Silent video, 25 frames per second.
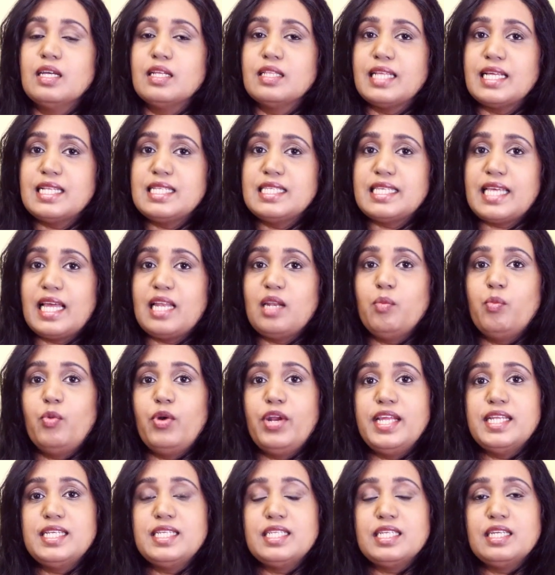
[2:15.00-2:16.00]
that
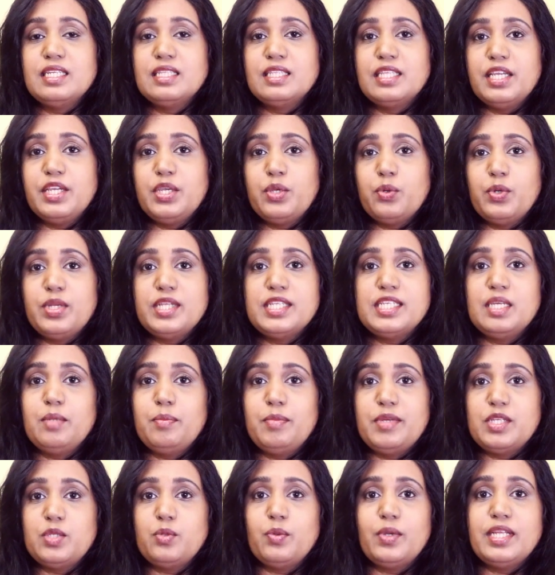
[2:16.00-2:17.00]
celebrated the unity
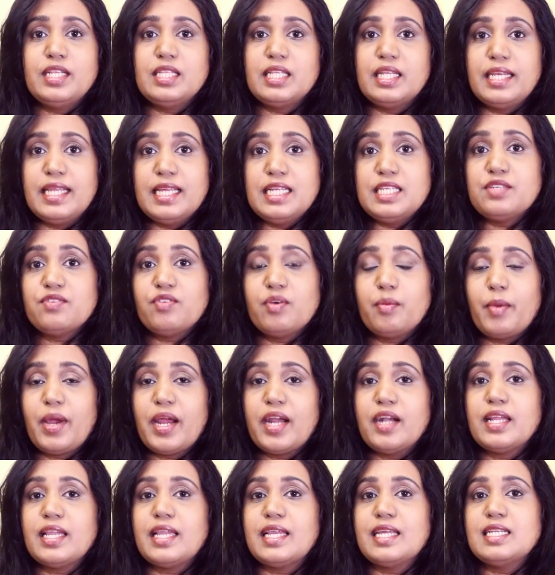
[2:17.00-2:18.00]
between the Native
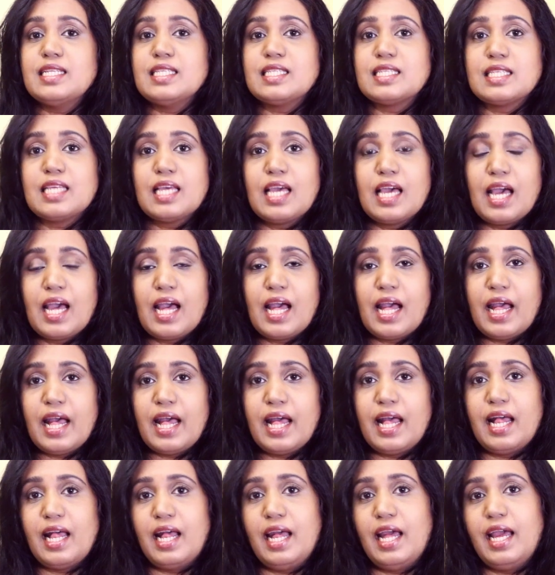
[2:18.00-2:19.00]
Americans
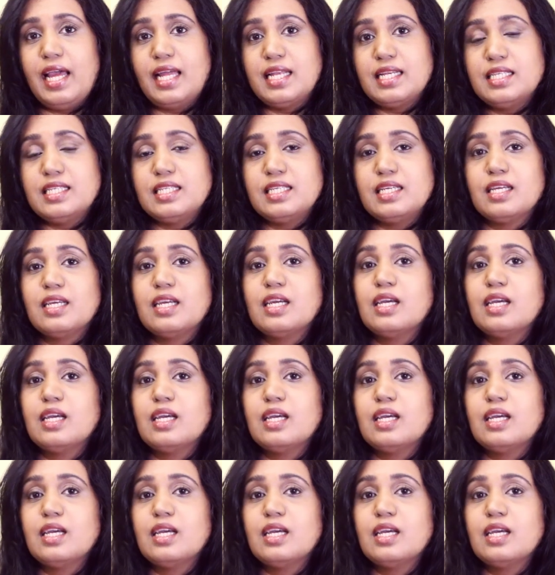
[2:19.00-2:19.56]
and